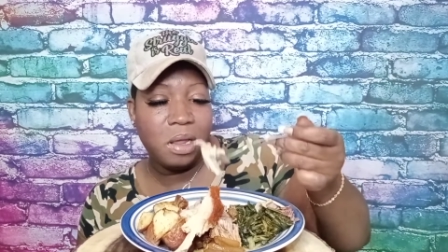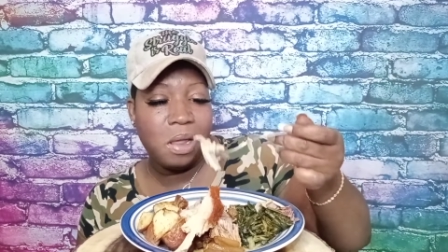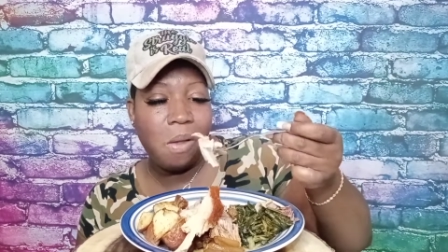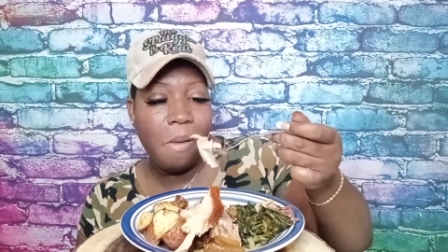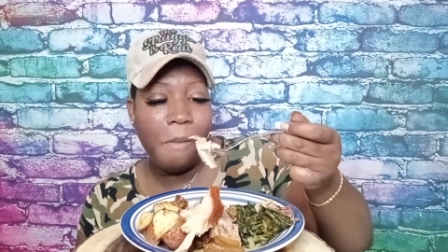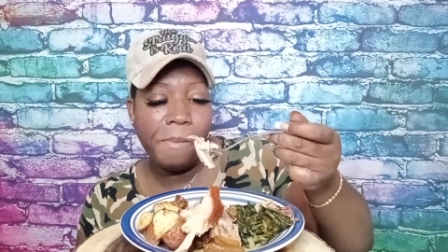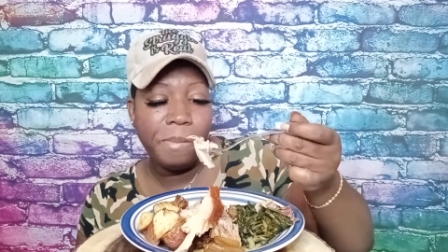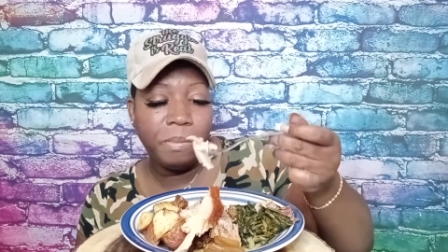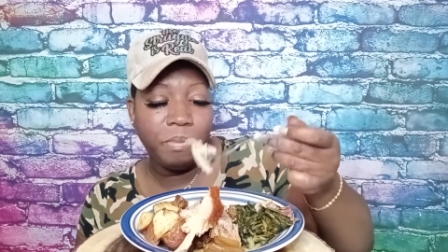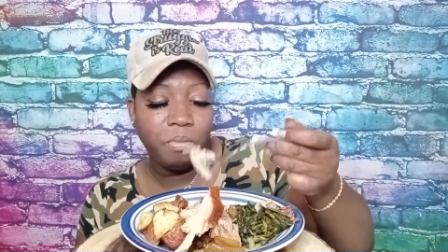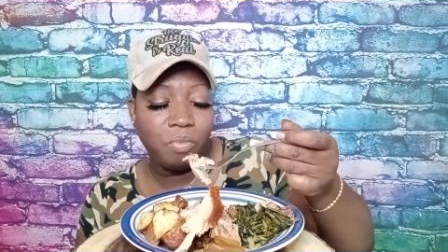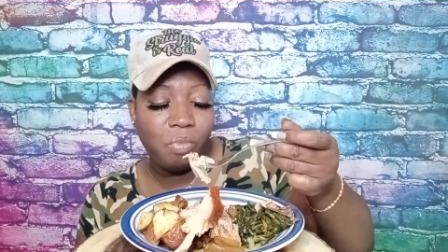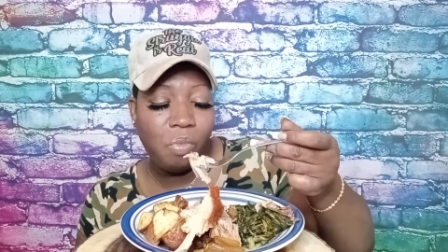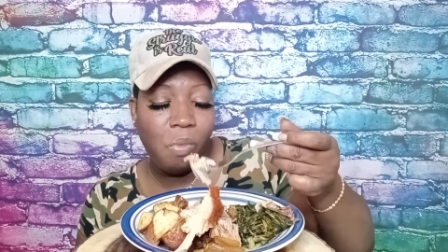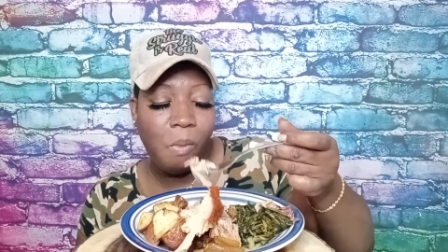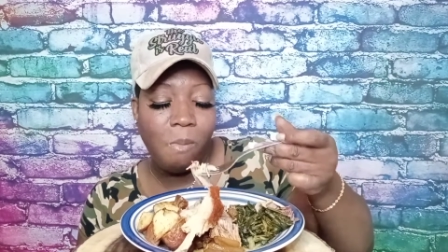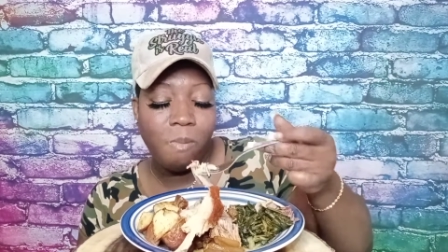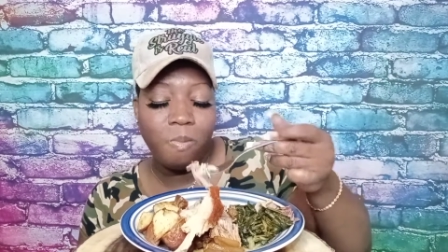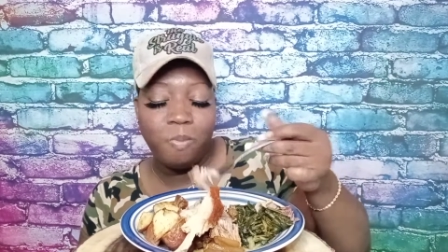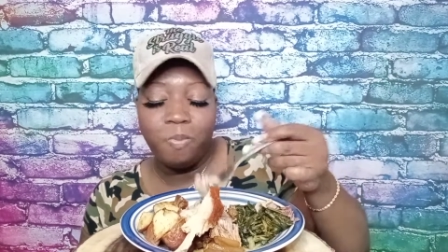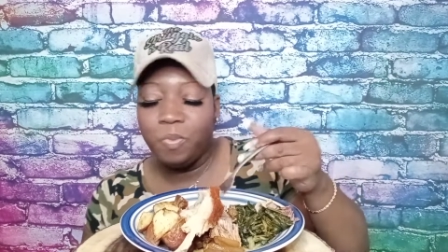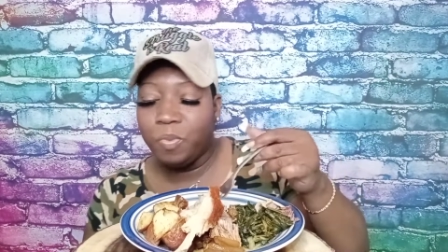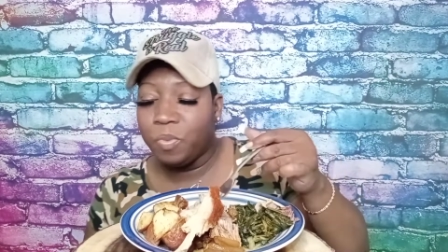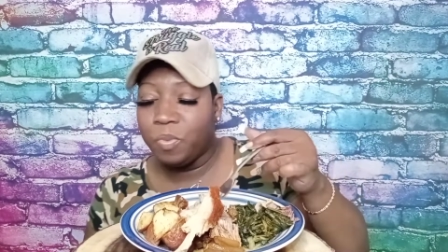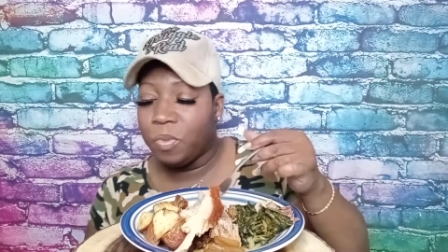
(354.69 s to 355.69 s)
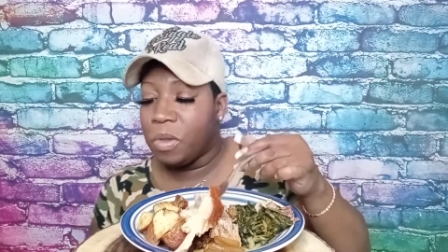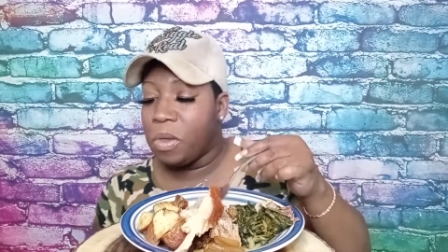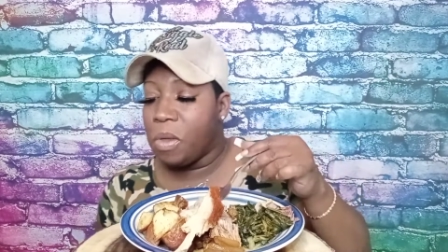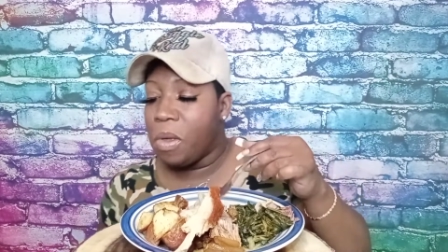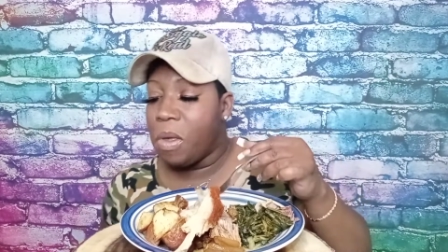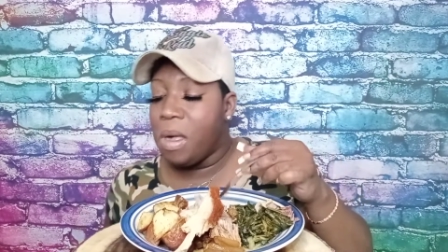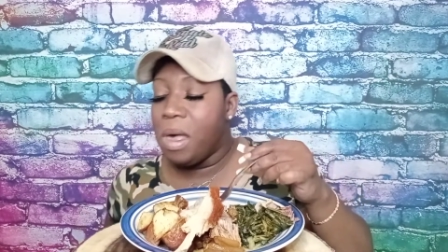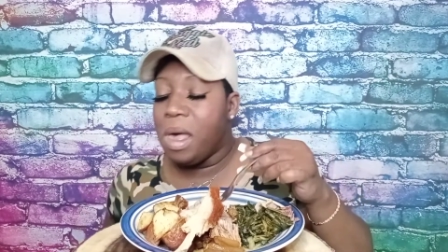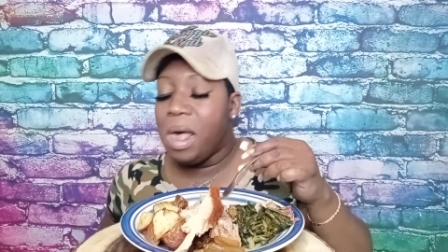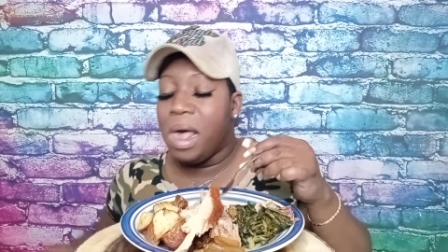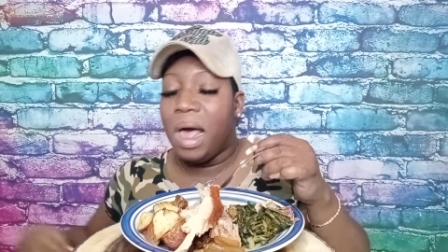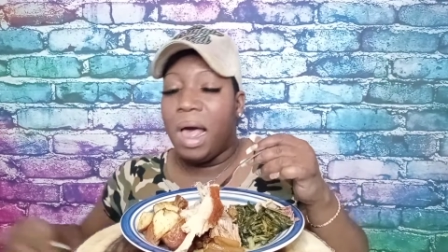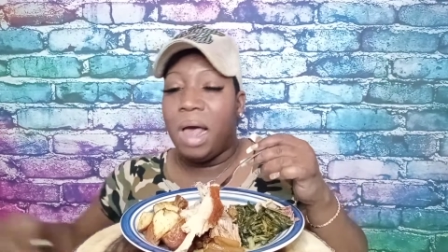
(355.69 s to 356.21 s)
eat.
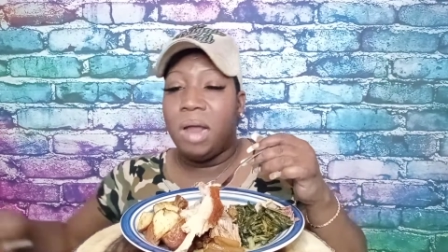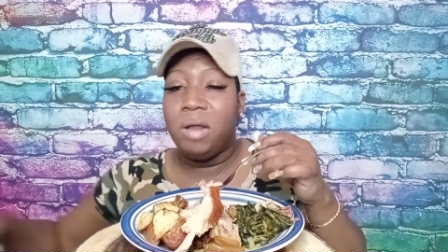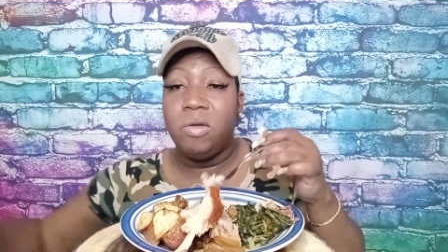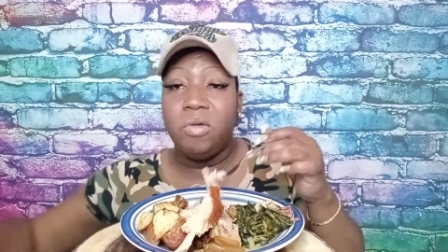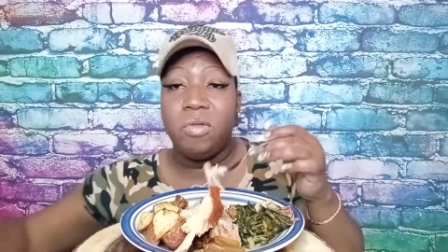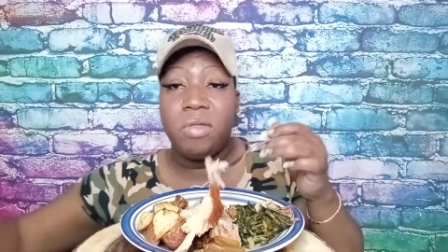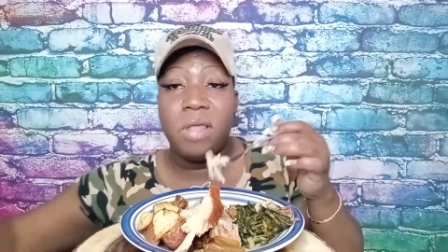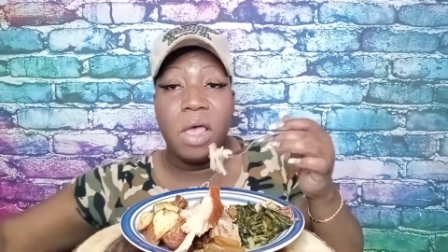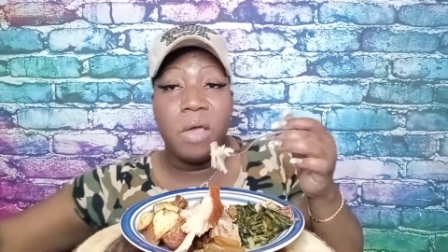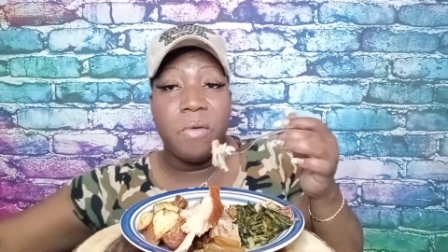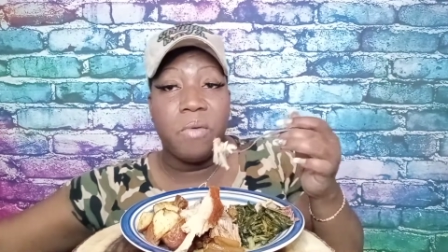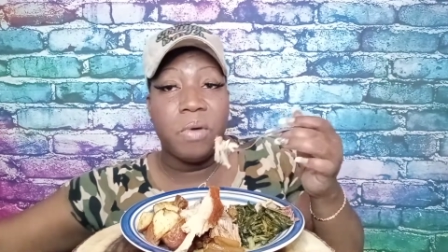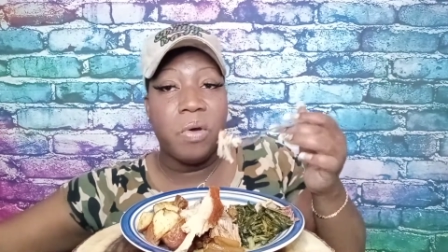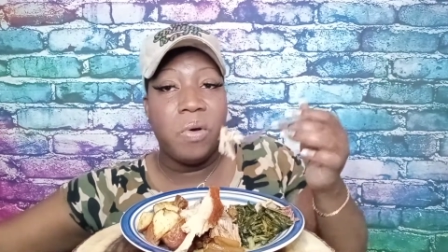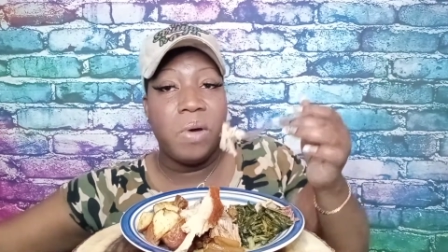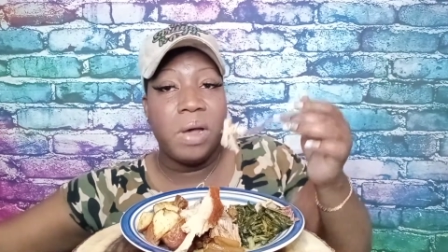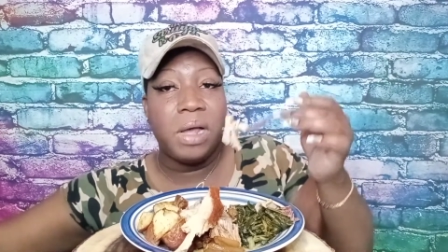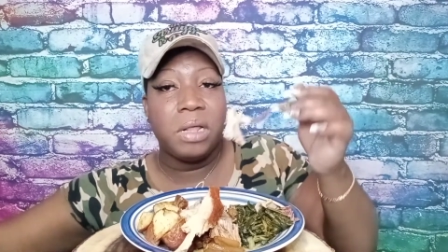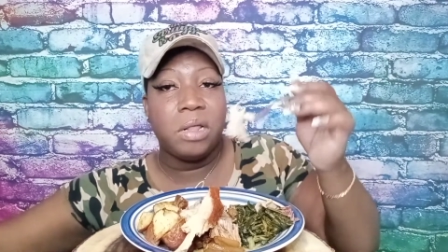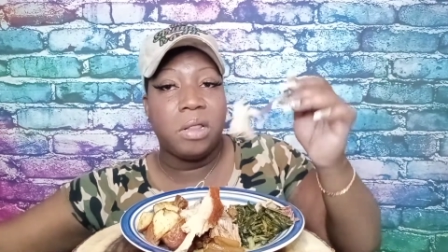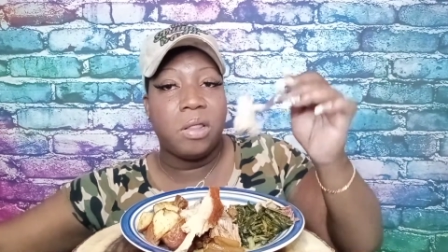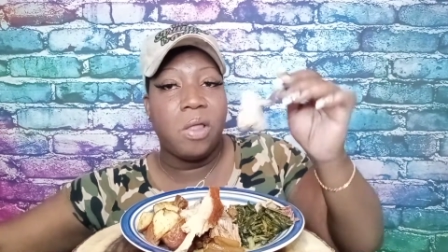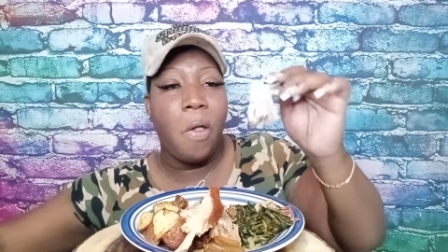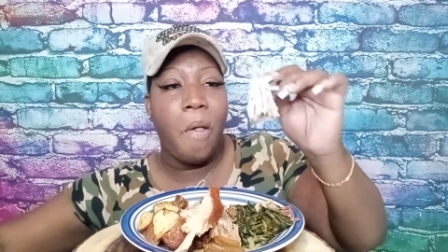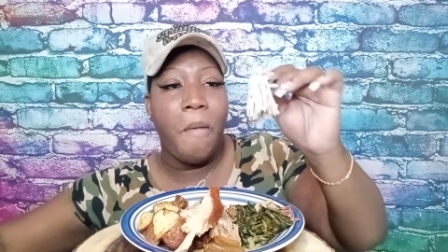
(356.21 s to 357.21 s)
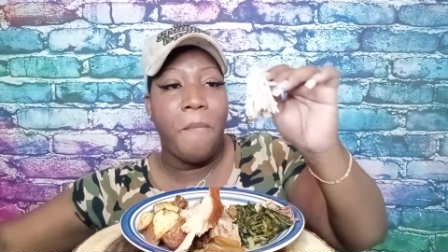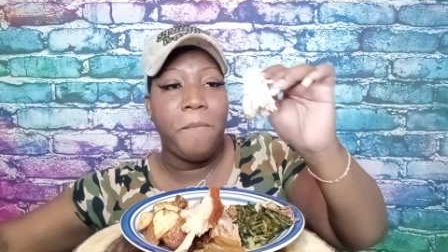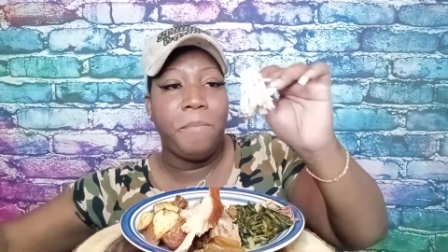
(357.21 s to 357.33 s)
I do take requests.